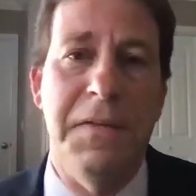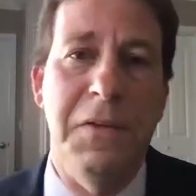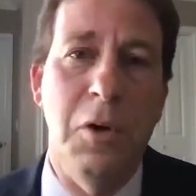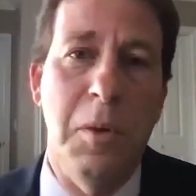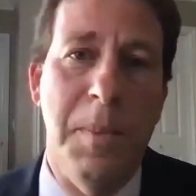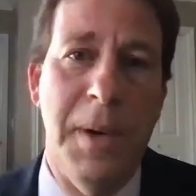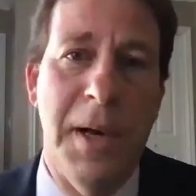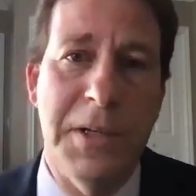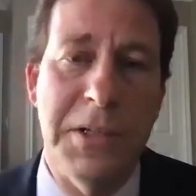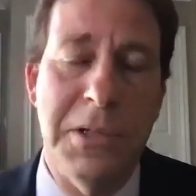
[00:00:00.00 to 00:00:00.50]

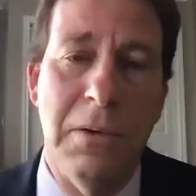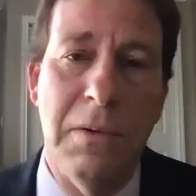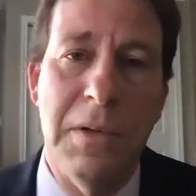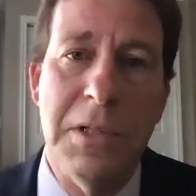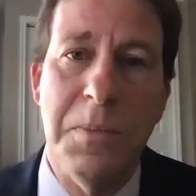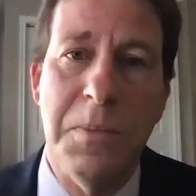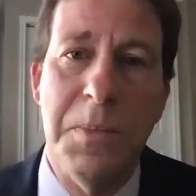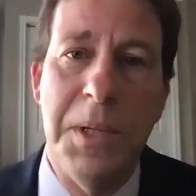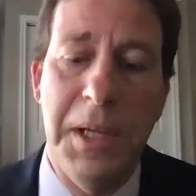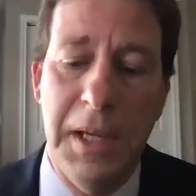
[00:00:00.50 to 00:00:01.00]
filibuster
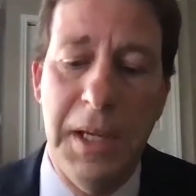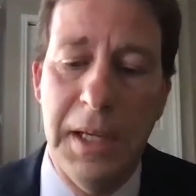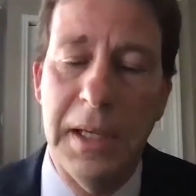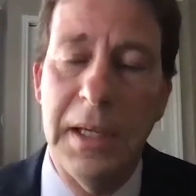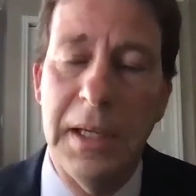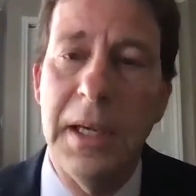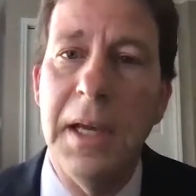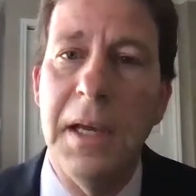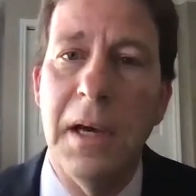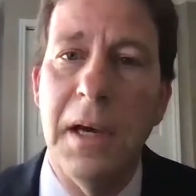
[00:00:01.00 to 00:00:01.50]
is
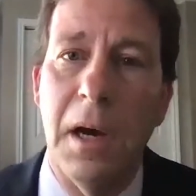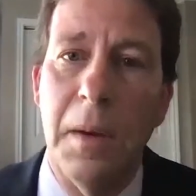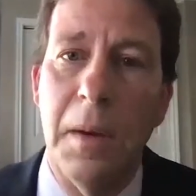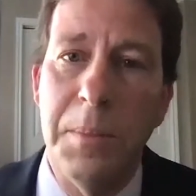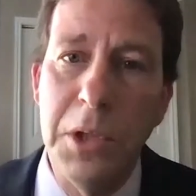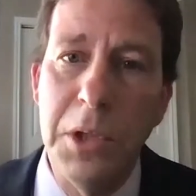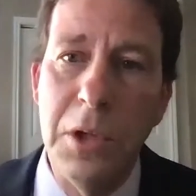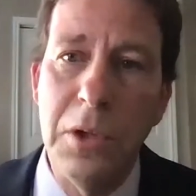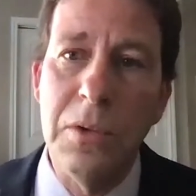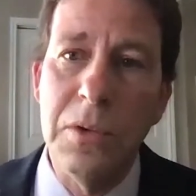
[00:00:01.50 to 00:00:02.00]
being
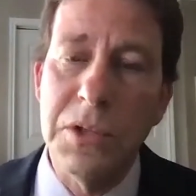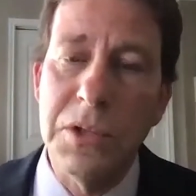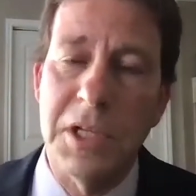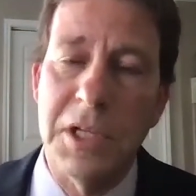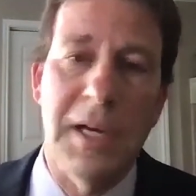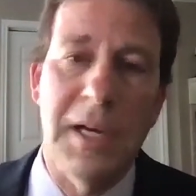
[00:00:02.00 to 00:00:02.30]
abused,